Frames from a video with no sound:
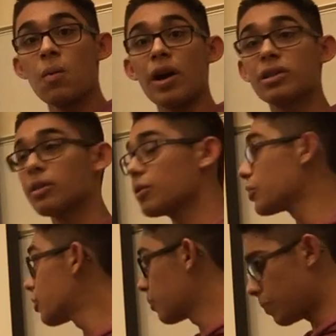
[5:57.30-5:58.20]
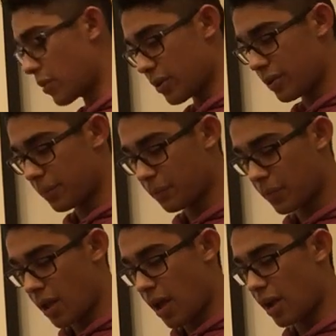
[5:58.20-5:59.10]
Why is solution 2 important?
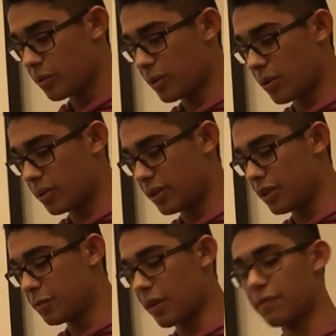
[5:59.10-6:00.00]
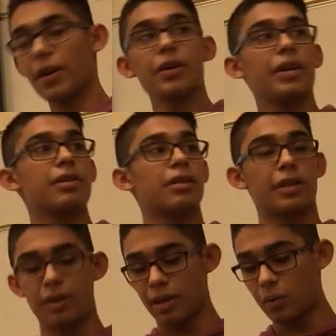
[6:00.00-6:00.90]
As we know, seeds spread very
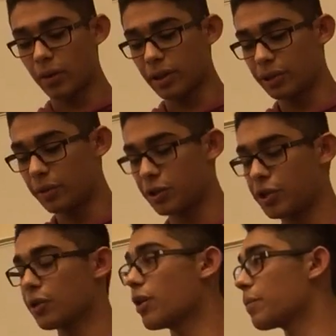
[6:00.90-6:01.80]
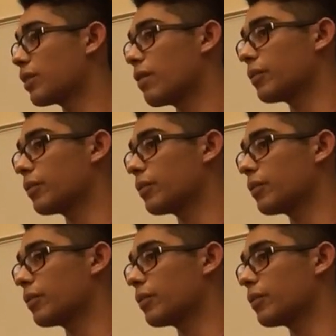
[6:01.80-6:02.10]
easily and quickly due to sheer number and